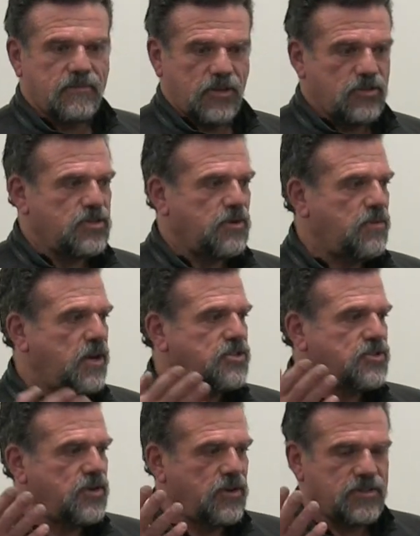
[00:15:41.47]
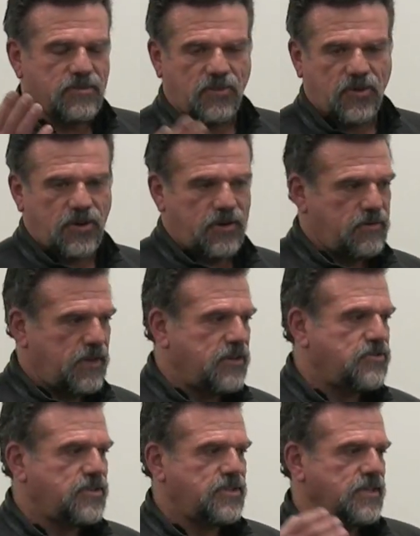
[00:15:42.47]
looser brushstrokes, more
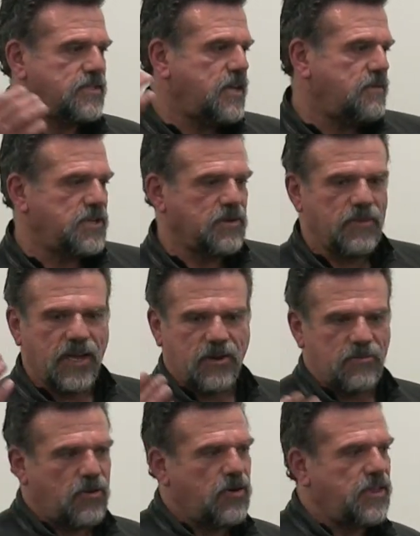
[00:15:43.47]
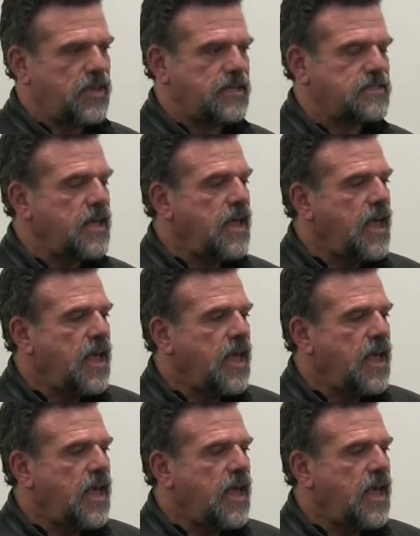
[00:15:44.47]
interesting subject matter, more of this.